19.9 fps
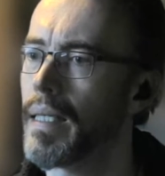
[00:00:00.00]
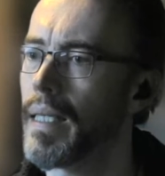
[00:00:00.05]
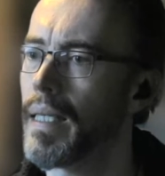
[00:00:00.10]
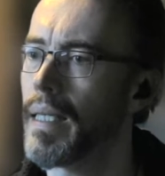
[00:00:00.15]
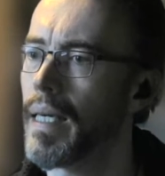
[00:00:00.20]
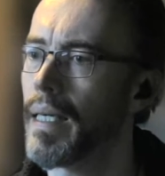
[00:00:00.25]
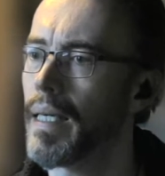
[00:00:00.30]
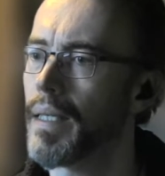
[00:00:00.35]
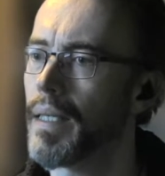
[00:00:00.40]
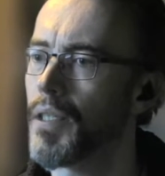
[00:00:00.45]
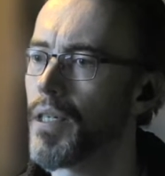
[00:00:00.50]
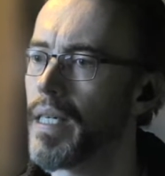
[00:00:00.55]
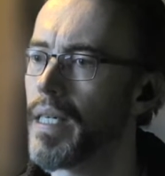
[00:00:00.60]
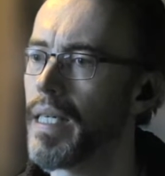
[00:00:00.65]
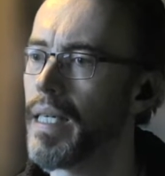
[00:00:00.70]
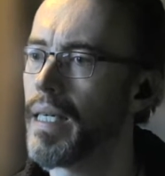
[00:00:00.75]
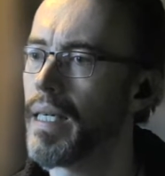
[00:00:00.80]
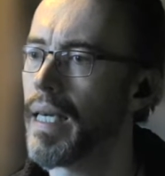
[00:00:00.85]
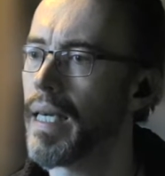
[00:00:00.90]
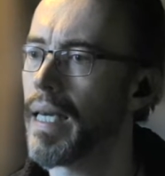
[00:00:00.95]

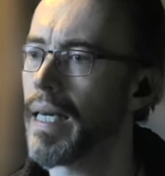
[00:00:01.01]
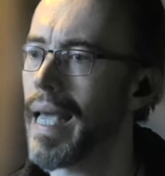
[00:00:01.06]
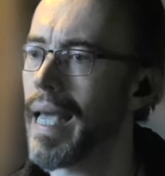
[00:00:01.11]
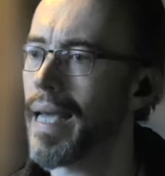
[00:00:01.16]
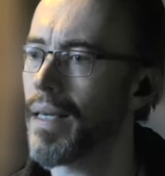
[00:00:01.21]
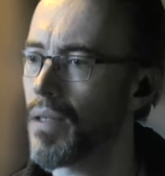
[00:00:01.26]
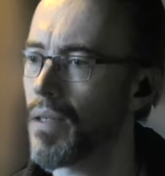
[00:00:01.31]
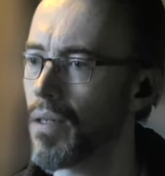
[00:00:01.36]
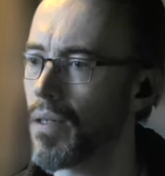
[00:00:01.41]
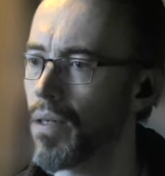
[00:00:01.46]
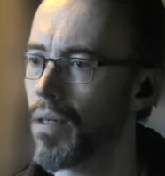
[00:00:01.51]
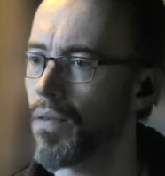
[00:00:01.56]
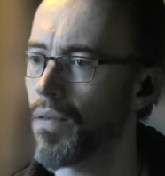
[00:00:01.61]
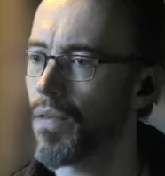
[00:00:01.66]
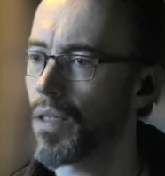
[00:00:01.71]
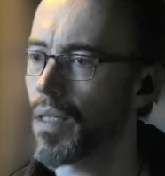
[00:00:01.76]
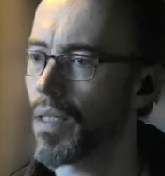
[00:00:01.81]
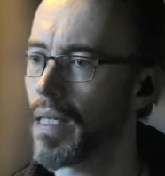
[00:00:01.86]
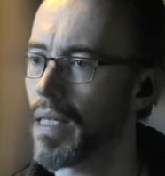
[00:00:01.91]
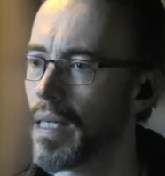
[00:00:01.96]
There is a course
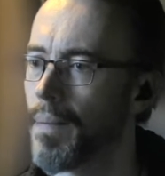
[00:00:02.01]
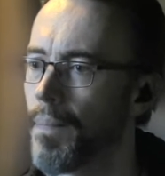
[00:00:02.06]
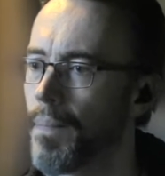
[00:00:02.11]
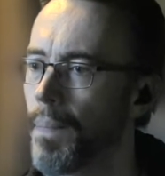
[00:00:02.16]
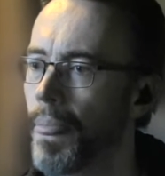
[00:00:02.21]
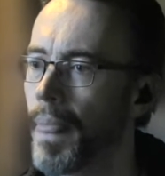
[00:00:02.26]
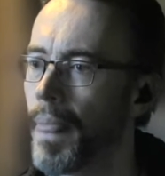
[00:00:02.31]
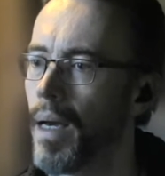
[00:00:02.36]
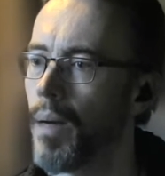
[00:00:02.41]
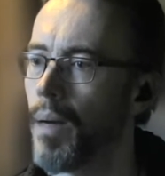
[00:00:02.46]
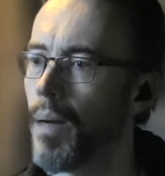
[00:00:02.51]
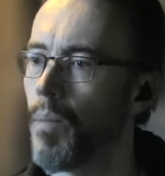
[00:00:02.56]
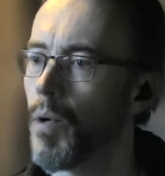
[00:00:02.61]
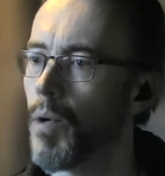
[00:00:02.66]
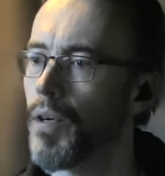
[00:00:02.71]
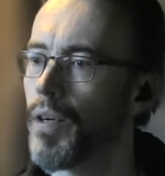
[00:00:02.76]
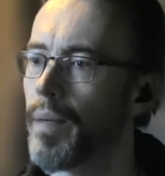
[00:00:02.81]
relating to supporting clients